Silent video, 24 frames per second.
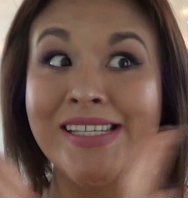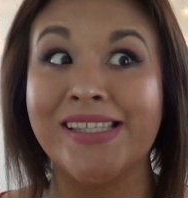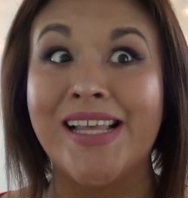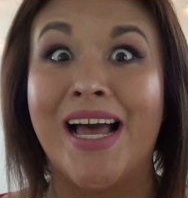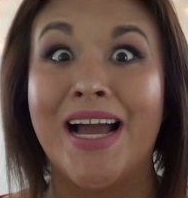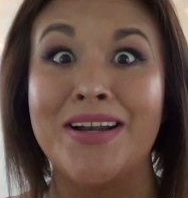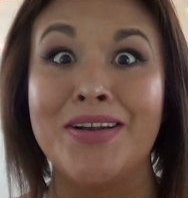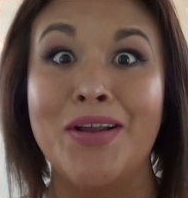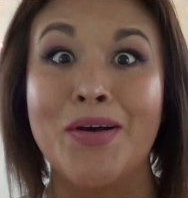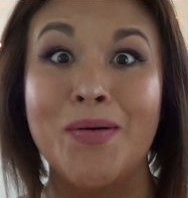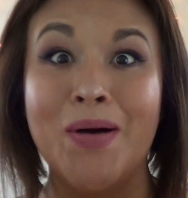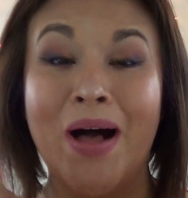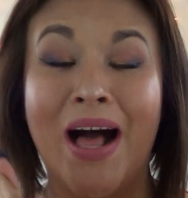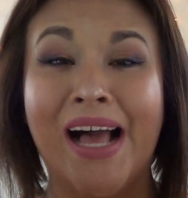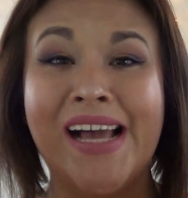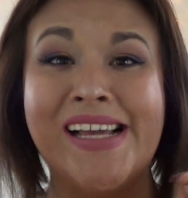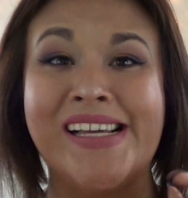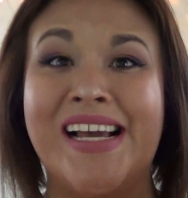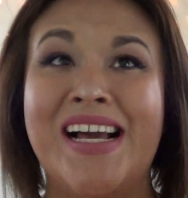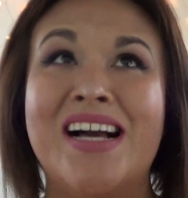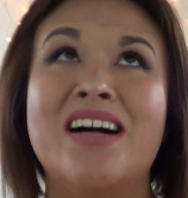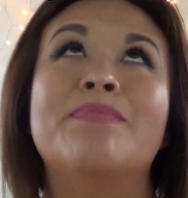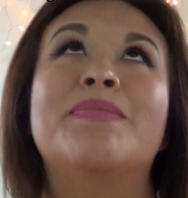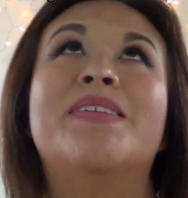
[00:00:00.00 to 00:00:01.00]
I know I
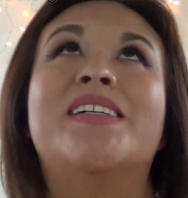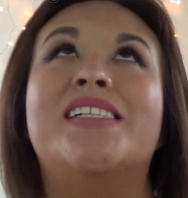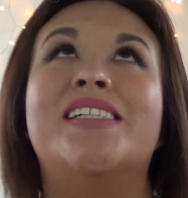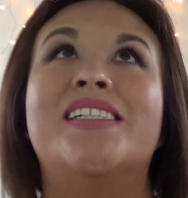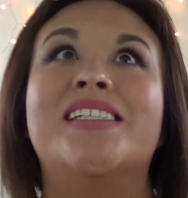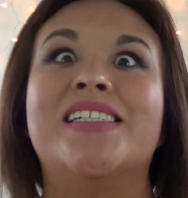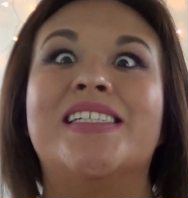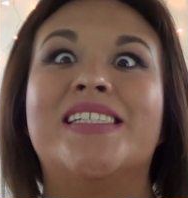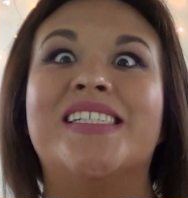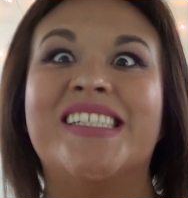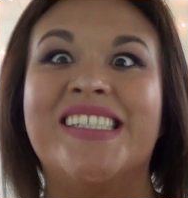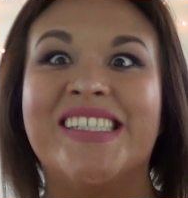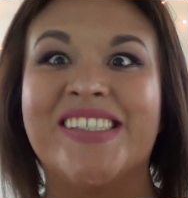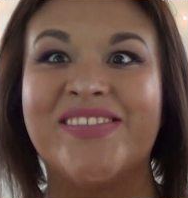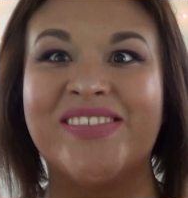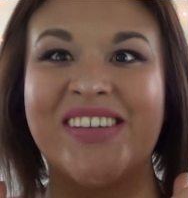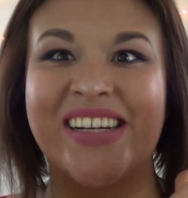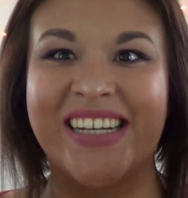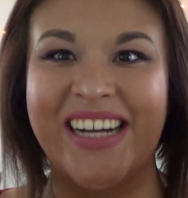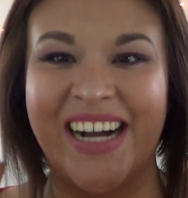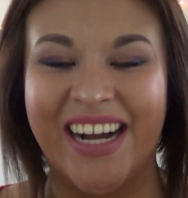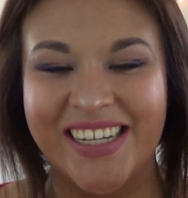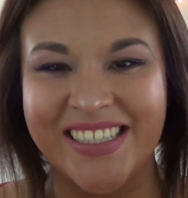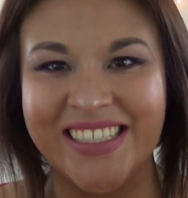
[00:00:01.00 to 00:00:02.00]
am. Oh
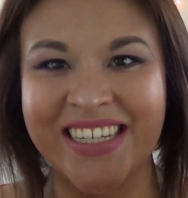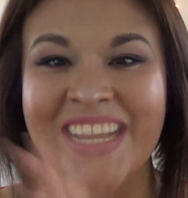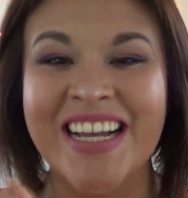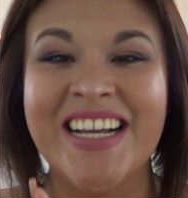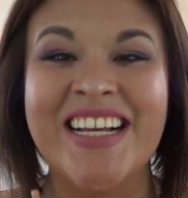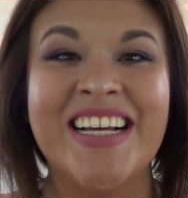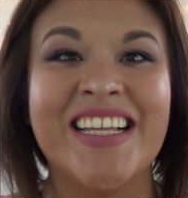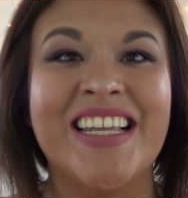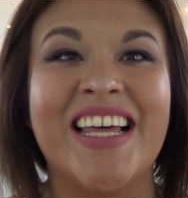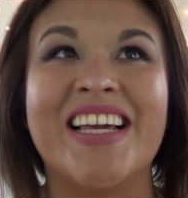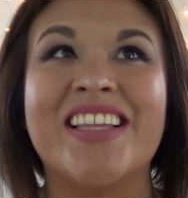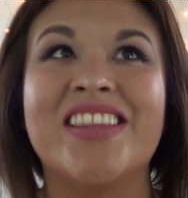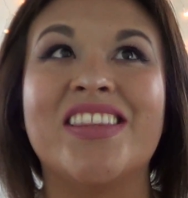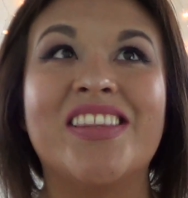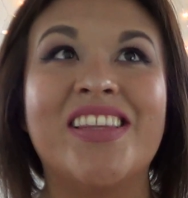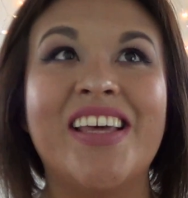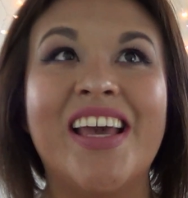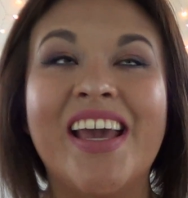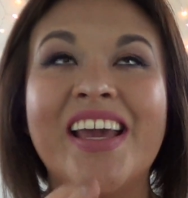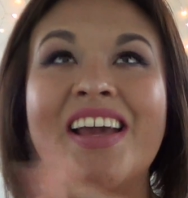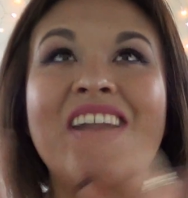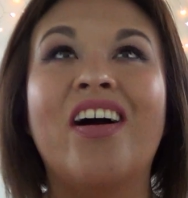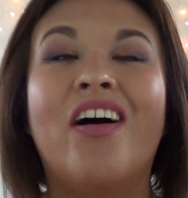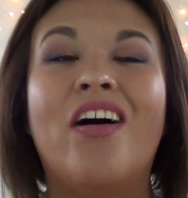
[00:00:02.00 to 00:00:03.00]
my god, like
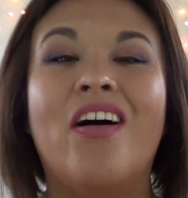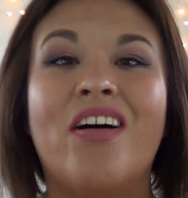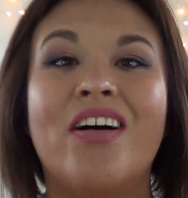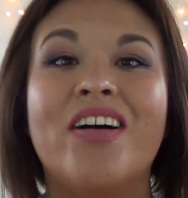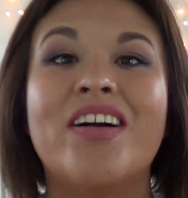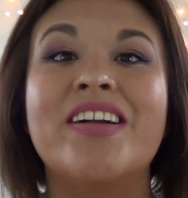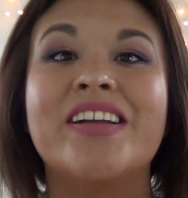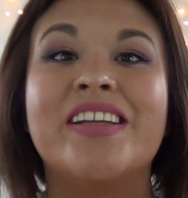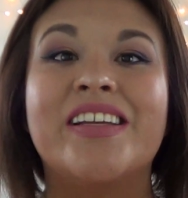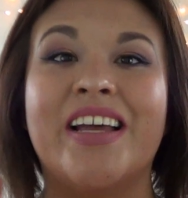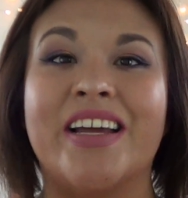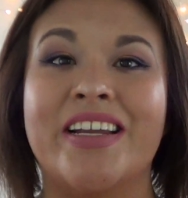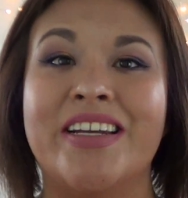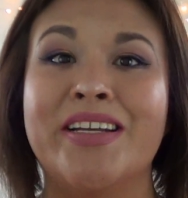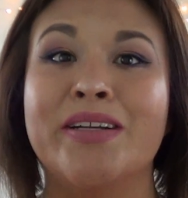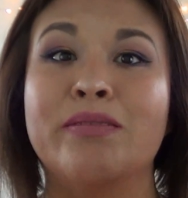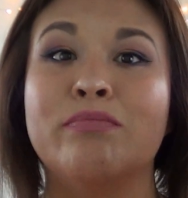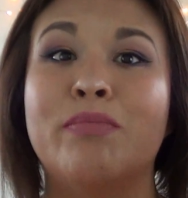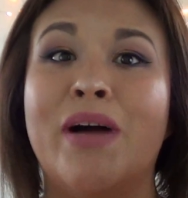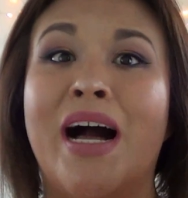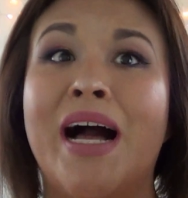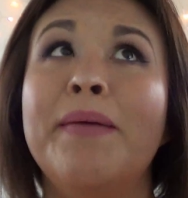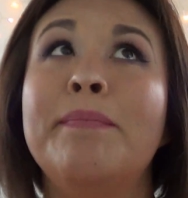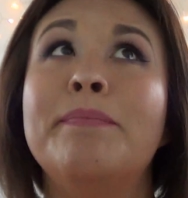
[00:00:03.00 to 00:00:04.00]
they are
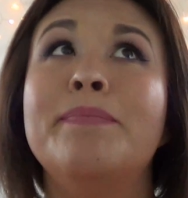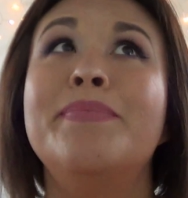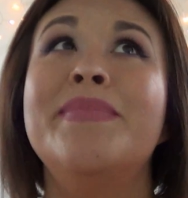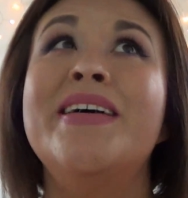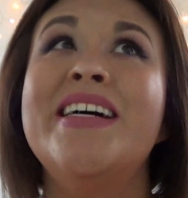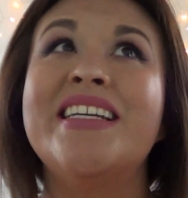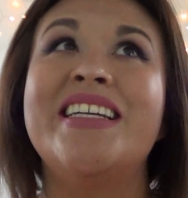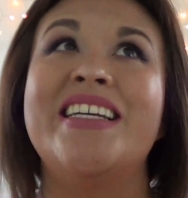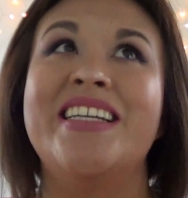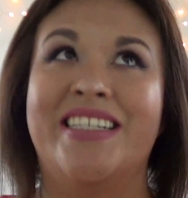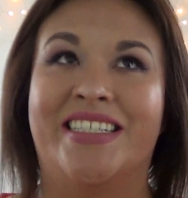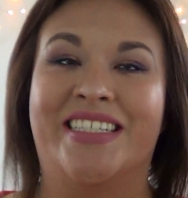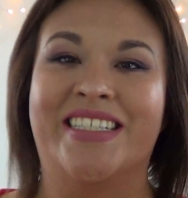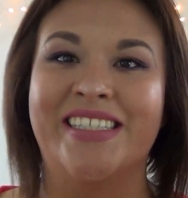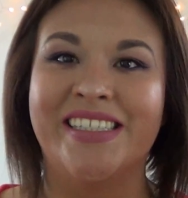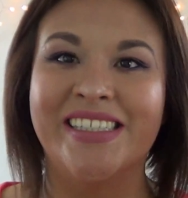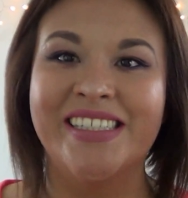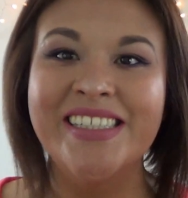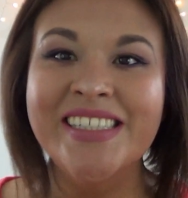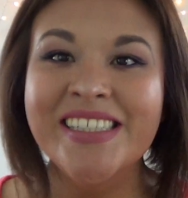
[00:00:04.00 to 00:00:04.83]
getting my money.